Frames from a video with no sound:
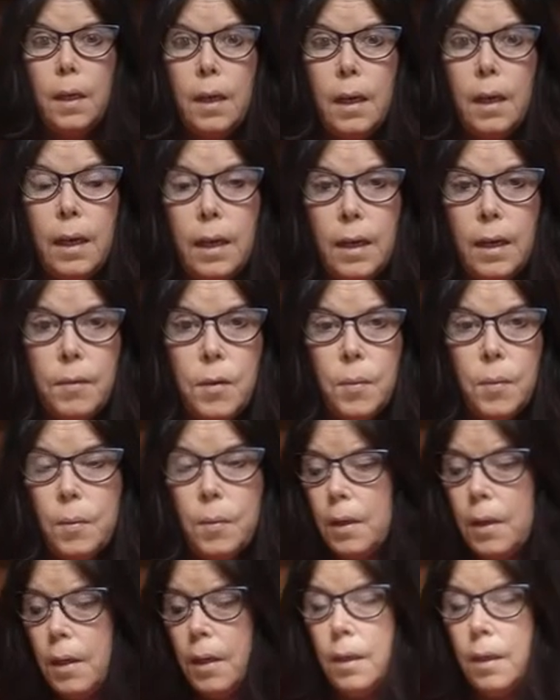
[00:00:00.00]
Hey
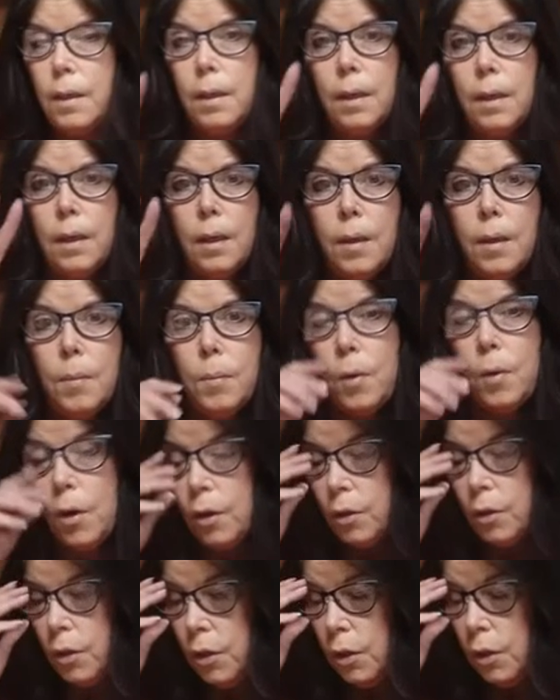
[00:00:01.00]
everyone,
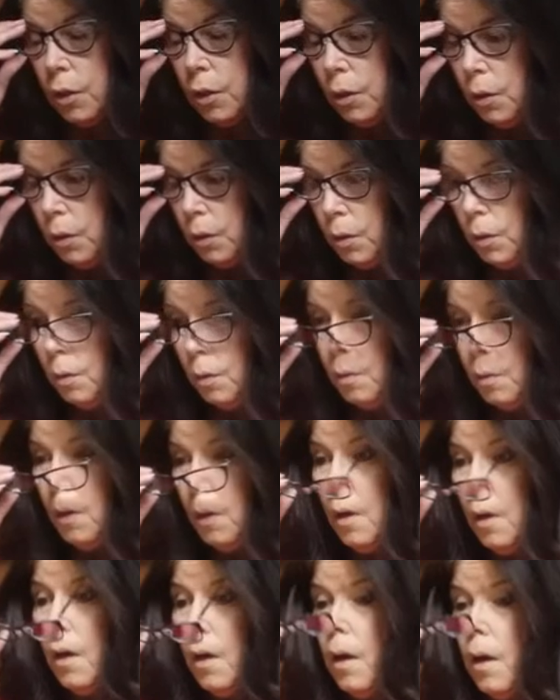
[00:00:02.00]
part 2
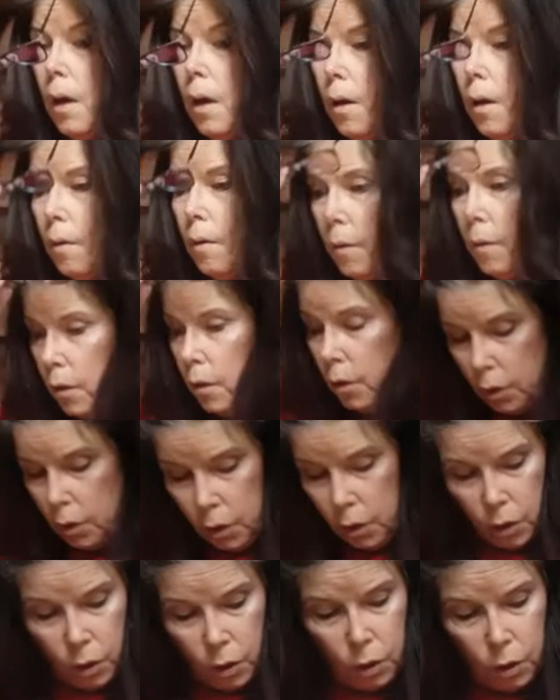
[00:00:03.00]
of our
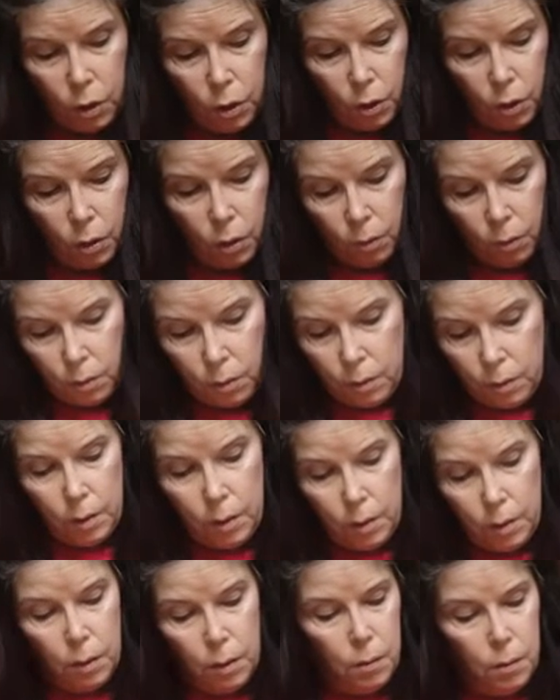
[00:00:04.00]
cute
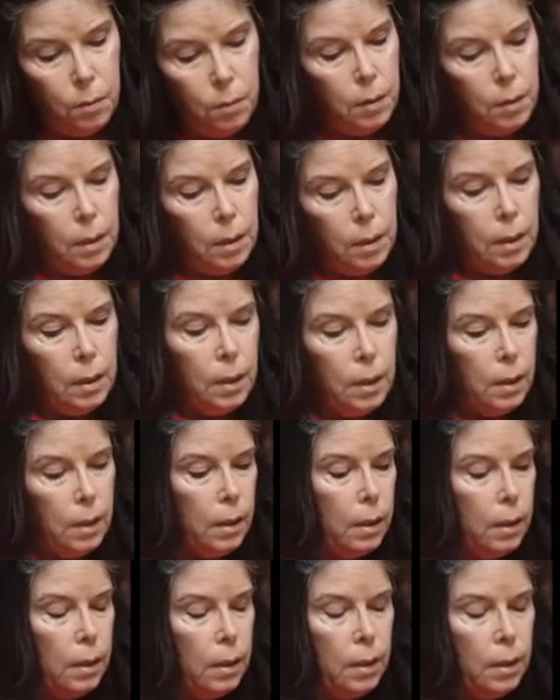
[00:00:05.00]
little
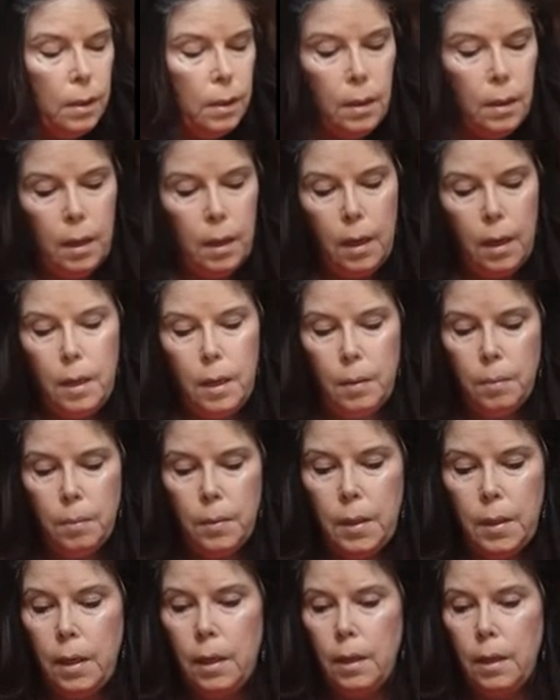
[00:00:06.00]
game
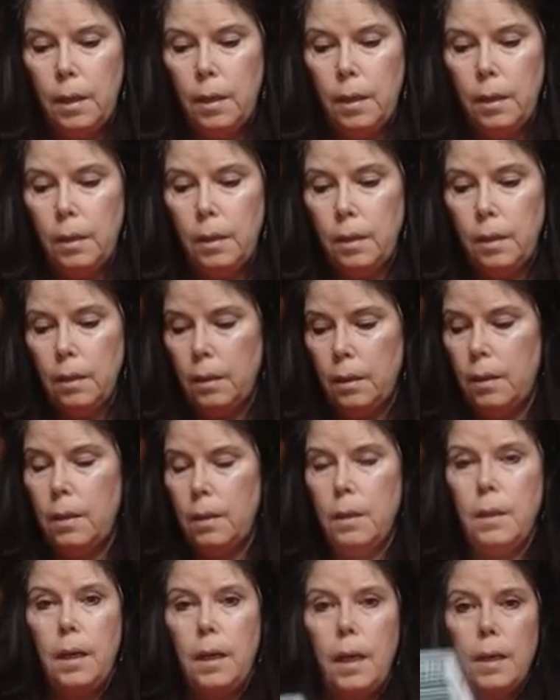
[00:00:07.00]
day
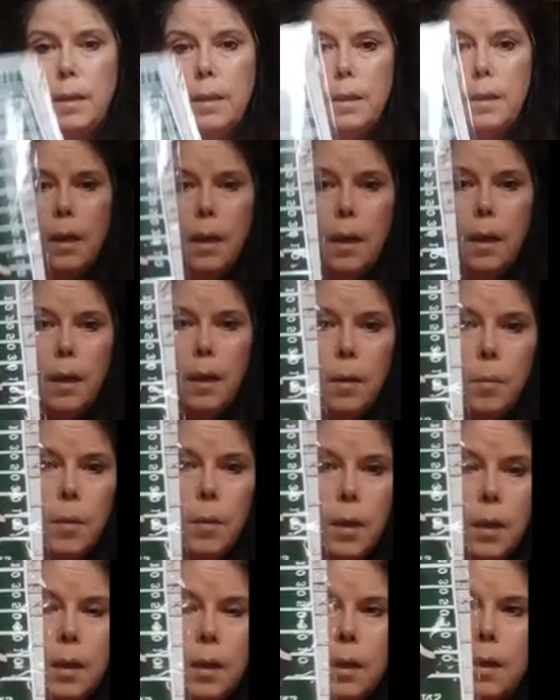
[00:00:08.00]
snack
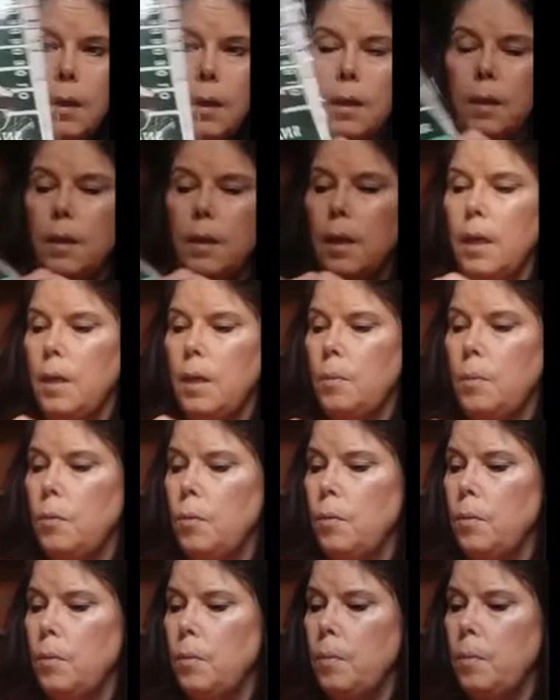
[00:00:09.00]
time
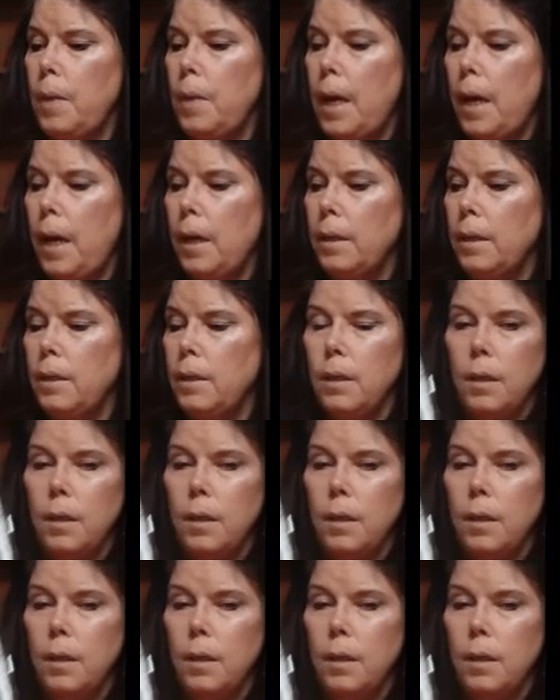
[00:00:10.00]
table mat.